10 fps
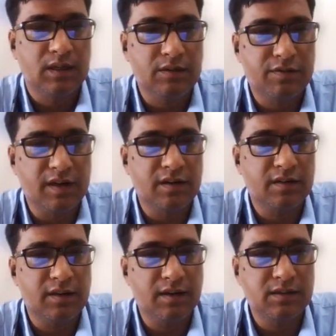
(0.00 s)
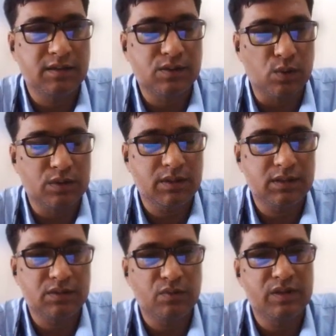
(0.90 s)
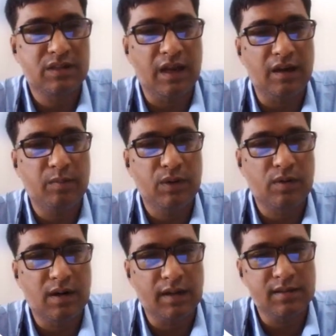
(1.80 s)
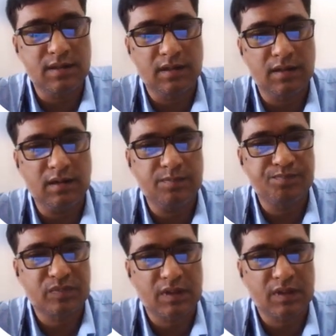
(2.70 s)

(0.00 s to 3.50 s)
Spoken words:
different energy sources which can be utilized in the